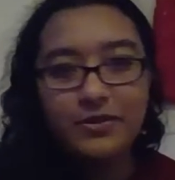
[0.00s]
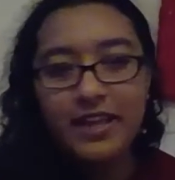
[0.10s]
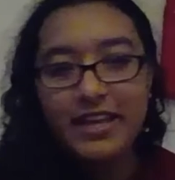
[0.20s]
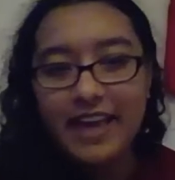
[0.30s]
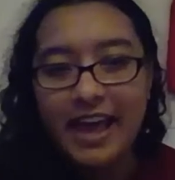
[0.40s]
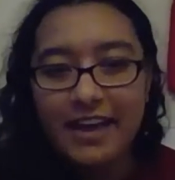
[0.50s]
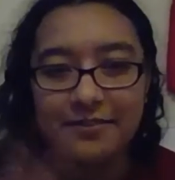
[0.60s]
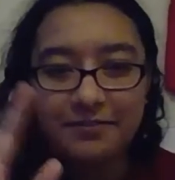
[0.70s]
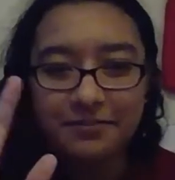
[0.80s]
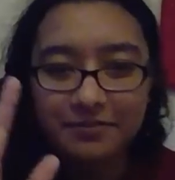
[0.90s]
like
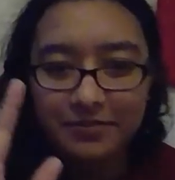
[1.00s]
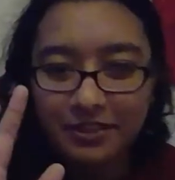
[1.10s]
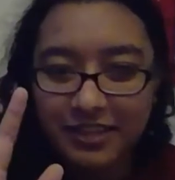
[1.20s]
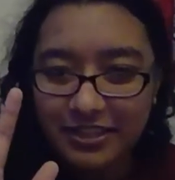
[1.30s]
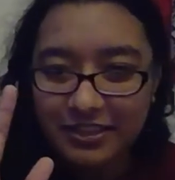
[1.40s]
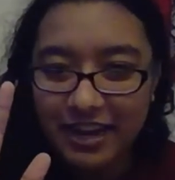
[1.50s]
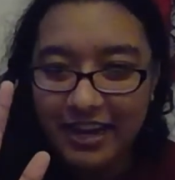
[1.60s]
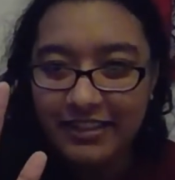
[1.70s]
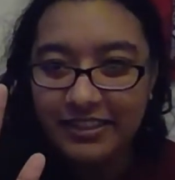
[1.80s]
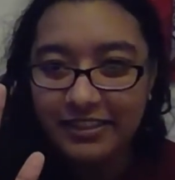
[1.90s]
look at your
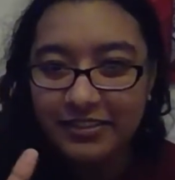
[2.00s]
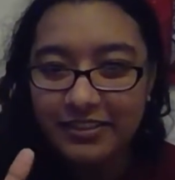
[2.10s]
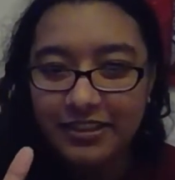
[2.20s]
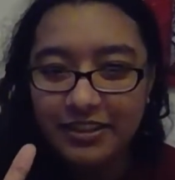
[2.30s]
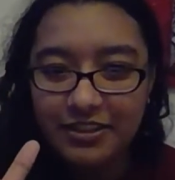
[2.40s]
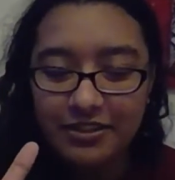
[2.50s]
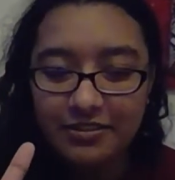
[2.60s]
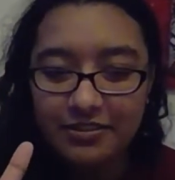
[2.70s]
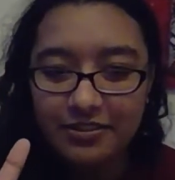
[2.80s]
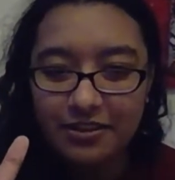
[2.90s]
hand here,
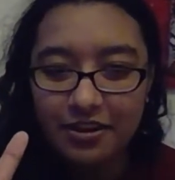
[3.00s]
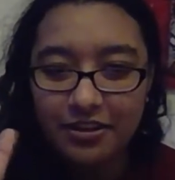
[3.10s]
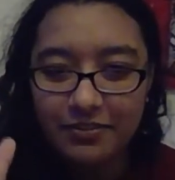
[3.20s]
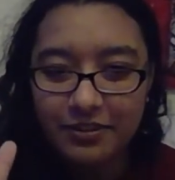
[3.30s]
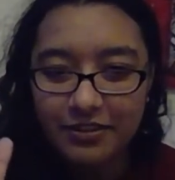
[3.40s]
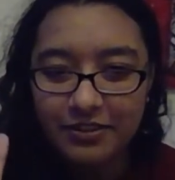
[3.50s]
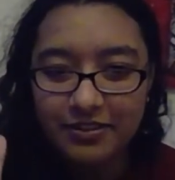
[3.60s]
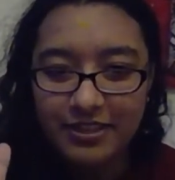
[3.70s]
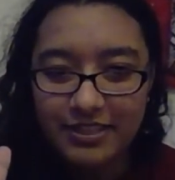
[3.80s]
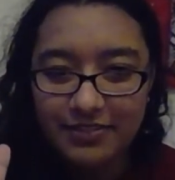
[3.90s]
all of
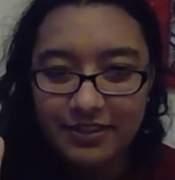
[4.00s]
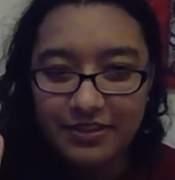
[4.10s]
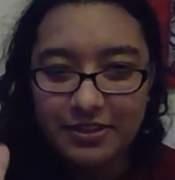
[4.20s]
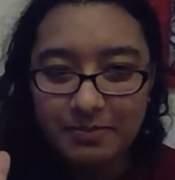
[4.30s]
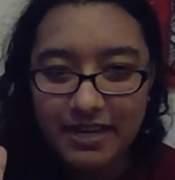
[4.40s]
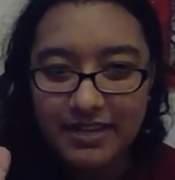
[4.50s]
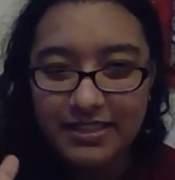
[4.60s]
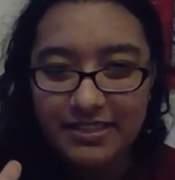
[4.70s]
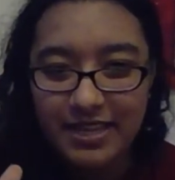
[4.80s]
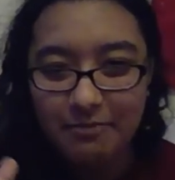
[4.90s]
these fingers bend the
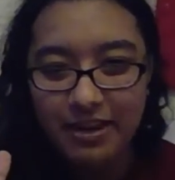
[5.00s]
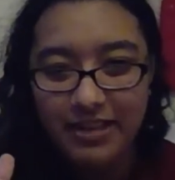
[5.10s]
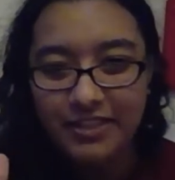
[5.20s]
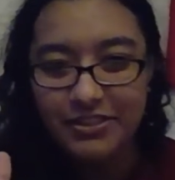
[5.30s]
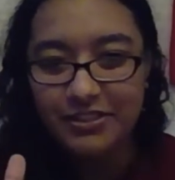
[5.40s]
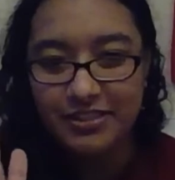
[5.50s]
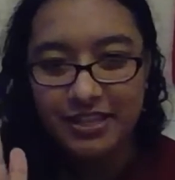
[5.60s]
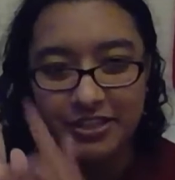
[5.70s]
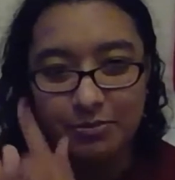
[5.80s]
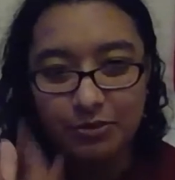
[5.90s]
same way. They
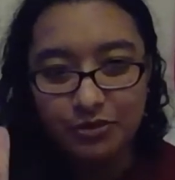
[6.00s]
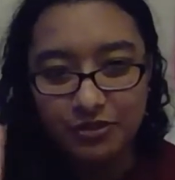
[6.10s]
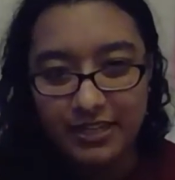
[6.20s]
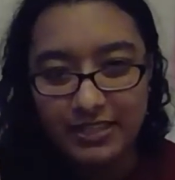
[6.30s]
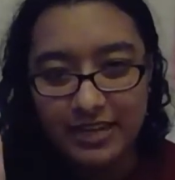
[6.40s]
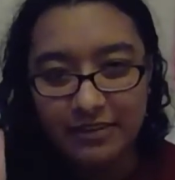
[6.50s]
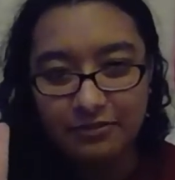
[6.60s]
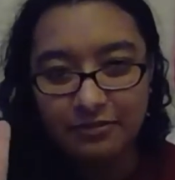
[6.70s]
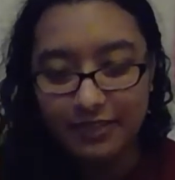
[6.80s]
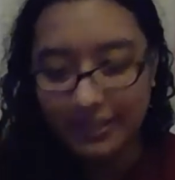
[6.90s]
just move straight
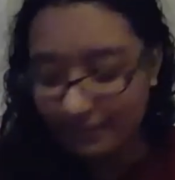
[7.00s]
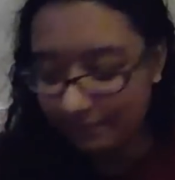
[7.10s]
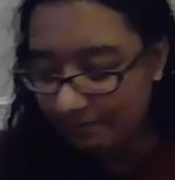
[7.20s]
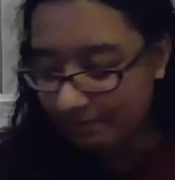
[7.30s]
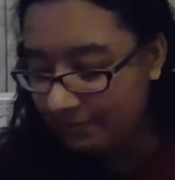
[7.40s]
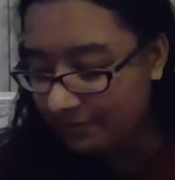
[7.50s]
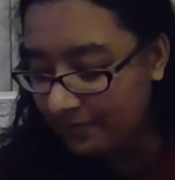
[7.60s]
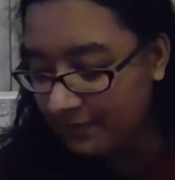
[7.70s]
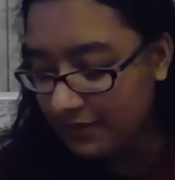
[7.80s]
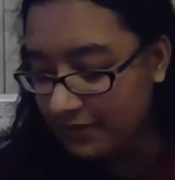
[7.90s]
down, right?
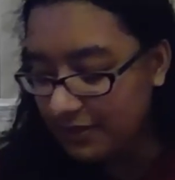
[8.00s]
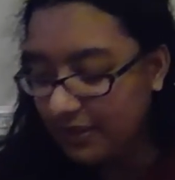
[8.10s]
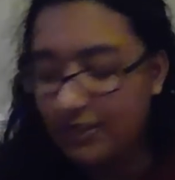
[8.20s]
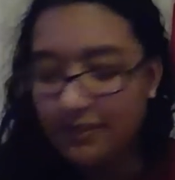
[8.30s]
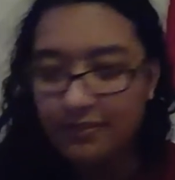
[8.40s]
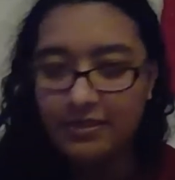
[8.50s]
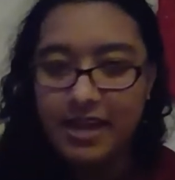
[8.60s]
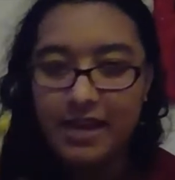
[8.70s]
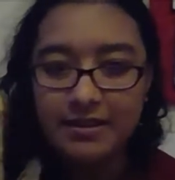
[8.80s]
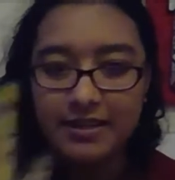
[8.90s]
So like
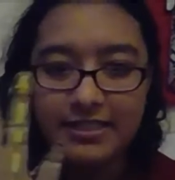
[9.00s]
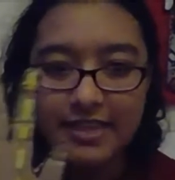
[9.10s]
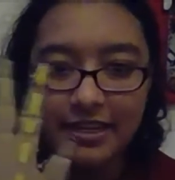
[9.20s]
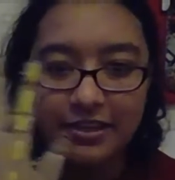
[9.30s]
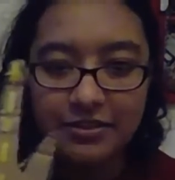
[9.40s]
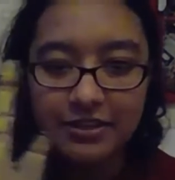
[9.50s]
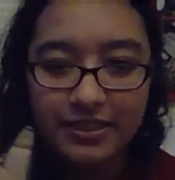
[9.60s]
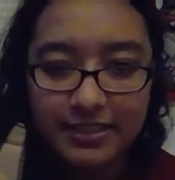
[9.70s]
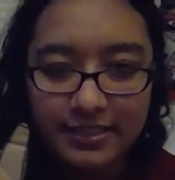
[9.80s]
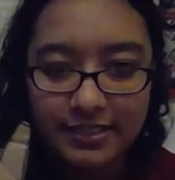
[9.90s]
that gets echoed in
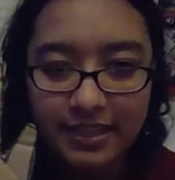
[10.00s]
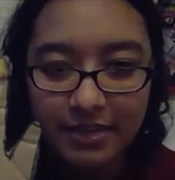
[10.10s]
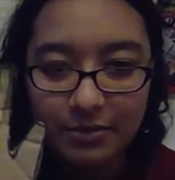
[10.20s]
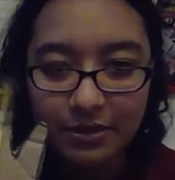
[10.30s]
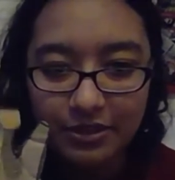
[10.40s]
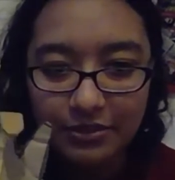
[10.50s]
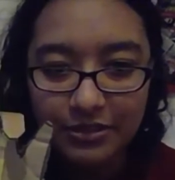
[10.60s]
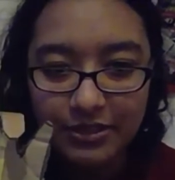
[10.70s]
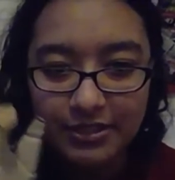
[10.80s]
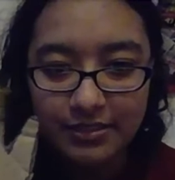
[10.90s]
this design where you
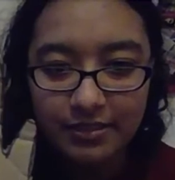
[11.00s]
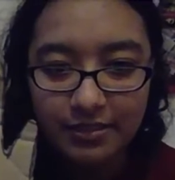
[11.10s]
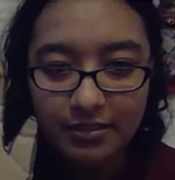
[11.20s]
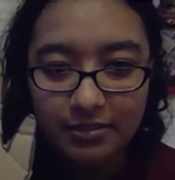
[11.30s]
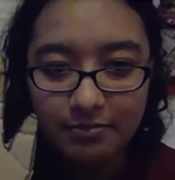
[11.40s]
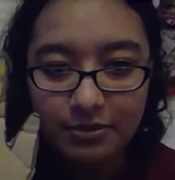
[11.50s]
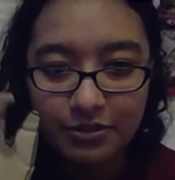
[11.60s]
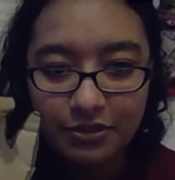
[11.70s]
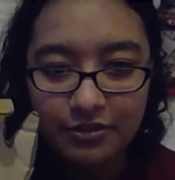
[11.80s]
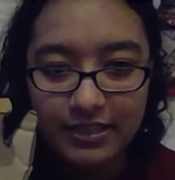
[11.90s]
just pull
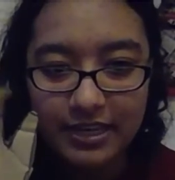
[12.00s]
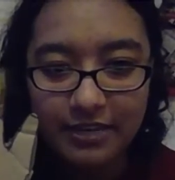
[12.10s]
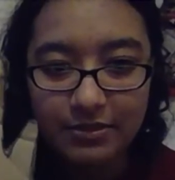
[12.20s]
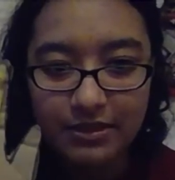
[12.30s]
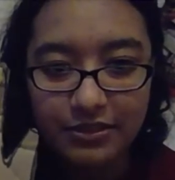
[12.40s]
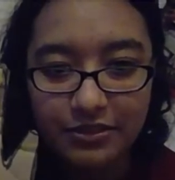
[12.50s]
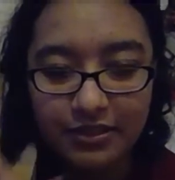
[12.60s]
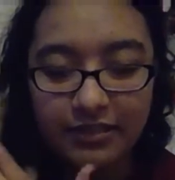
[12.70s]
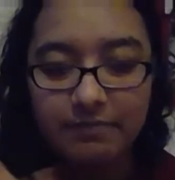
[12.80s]
straight down with the string.